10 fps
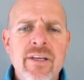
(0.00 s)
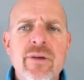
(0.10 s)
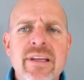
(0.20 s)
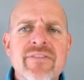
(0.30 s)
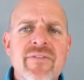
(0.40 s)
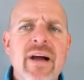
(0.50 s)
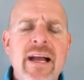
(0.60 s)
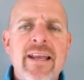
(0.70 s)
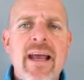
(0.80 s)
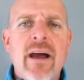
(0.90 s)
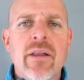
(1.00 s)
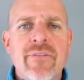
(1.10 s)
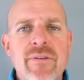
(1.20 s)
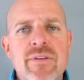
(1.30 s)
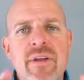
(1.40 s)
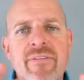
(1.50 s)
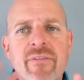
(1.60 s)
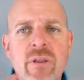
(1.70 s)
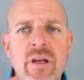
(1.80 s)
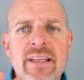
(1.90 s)
You can find out if
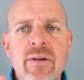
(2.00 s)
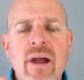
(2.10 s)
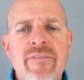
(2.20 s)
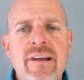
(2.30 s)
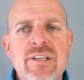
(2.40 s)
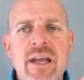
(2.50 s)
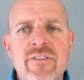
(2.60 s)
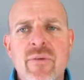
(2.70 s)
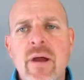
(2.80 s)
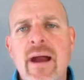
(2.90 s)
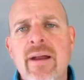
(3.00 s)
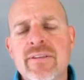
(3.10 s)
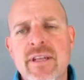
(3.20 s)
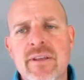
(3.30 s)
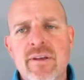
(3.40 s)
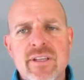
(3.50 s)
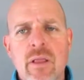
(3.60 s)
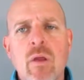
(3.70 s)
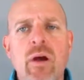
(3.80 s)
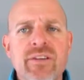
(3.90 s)
you've looked at graphite shafts for irons that there is a
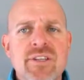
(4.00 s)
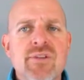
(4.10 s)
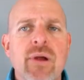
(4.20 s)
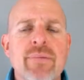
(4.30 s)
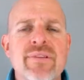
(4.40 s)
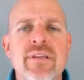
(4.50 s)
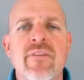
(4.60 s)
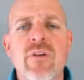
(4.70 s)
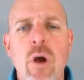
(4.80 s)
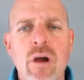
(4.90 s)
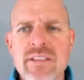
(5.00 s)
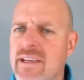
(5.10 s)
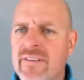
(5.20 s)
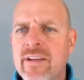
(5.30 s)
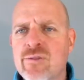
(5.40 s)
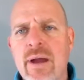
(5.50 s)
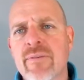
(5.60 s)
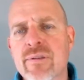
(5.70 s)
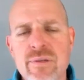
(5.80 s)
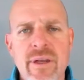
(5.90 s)
large discrepancy of cost, even in
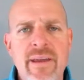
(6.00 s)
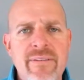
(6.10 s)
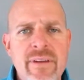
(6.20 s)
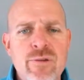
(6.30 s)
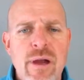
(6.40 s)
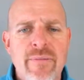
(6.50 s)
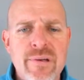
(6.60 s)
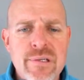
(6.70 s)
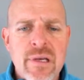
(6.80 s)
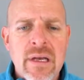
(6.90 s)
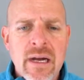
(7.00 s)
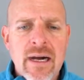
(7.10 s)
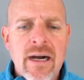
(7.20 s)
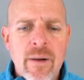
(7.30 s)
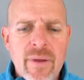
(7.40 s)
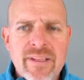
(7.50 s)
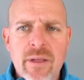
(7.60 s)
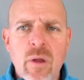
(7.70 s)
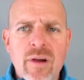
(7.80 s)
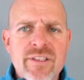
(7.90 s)
drivers. It's a
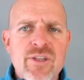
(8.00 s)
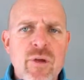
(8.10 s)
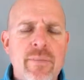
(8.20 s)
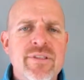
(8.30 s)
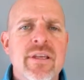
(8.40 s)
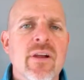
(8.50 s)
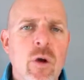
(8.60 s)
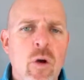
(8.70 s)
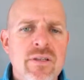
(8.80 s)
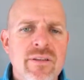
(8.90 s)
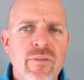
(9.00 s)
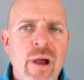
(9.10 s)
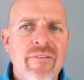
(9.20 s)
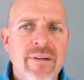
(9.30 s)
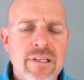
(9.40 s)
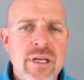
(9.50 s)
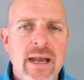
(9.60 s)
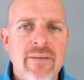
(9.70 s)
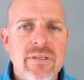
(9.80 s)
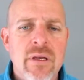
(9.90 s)
large discrepancy of cost of graphite
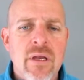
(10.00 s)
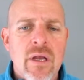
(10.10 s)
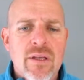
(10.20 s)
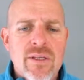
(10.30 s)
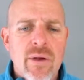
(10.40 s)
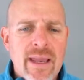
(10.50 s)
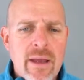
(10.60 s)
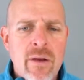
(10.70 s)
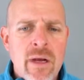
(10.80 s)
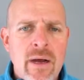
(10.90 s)
shafts. So again,